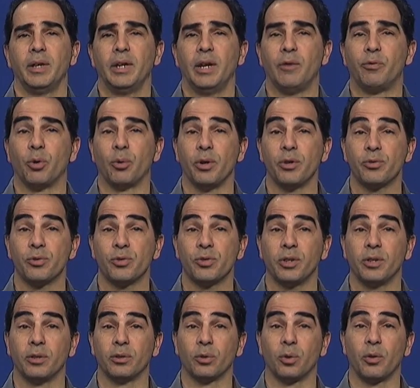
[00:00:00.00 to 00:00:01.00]
If you're
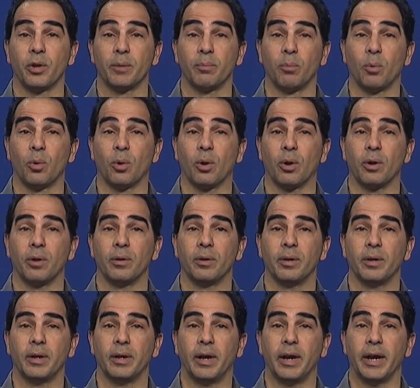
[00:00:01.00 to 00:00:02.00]
interested in learning more,
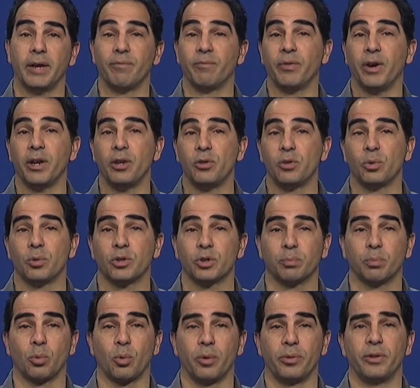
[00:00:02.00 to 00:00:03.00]
I invite you to
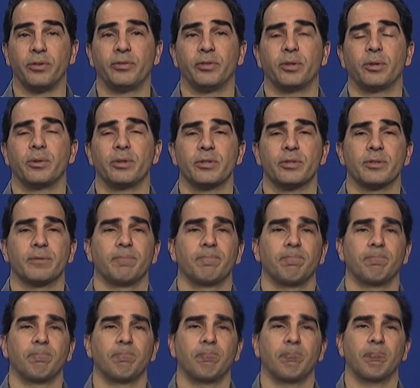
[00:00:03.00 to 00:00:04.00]
explore this series.
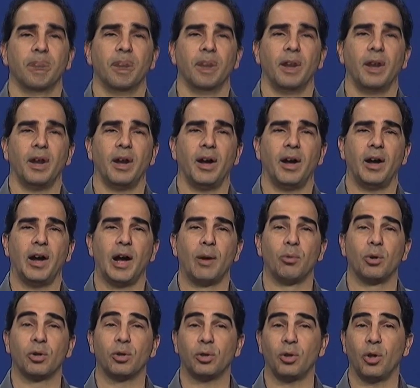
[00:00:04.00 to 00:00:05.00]
I
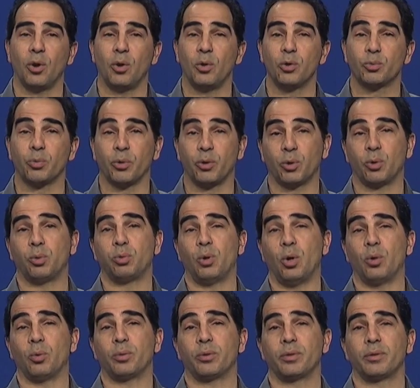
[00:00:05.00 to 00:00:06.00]
will close with a
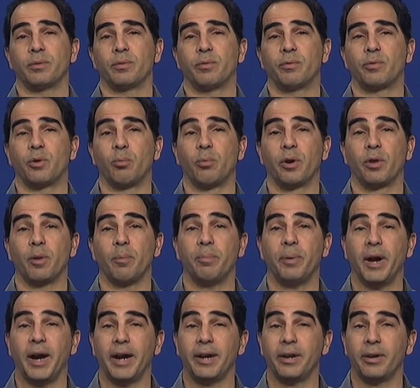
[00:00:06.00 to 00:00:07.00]
quote from one of the
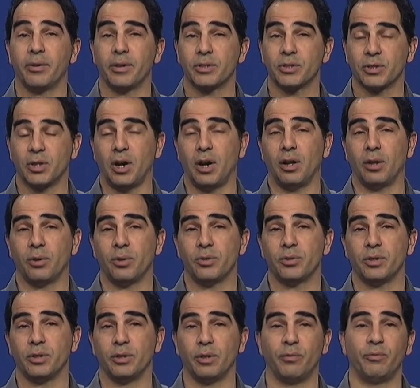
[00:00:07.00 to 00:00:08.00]
pioneering scholars
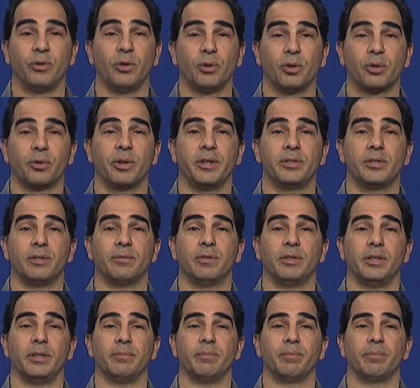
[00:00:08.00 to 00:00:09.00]
in the field of
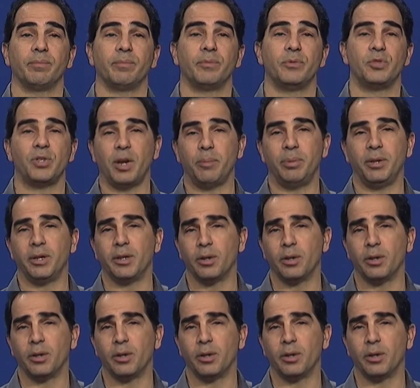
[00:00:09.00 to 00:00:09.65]
creativity. J.P.